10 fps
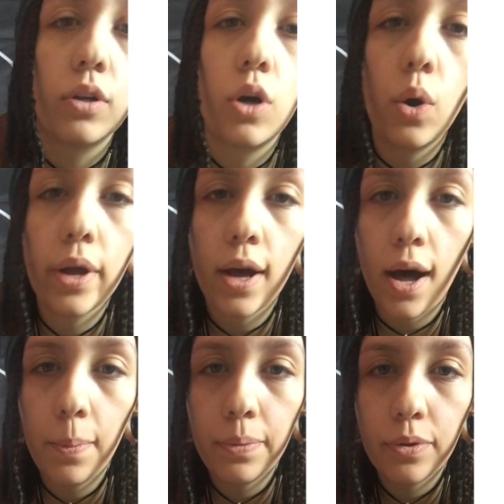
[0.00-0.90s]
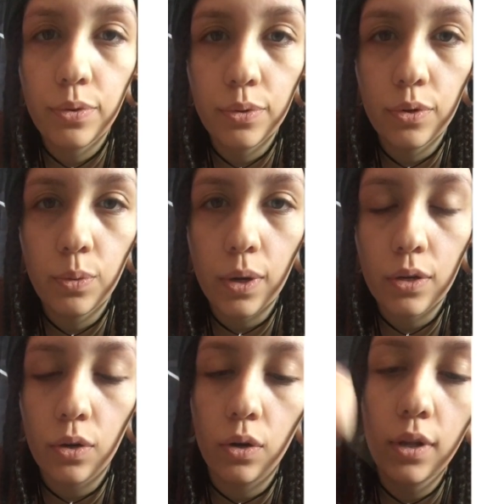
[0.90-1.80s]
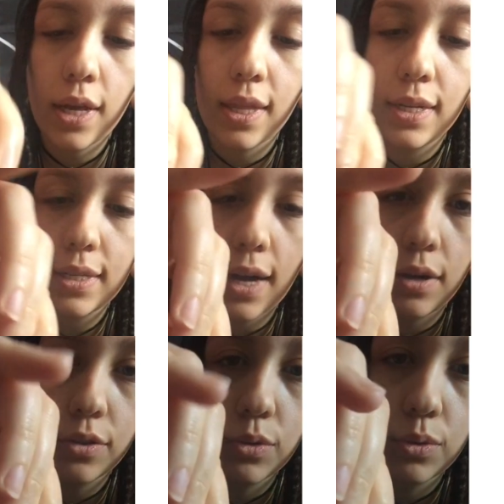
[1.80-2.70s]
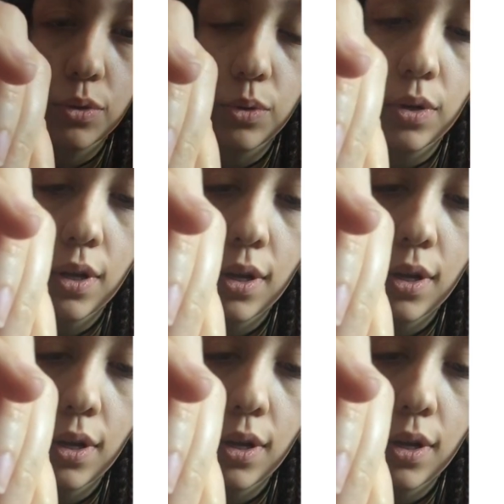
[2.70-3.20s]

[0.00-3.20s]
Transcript: going up through one hole and then down through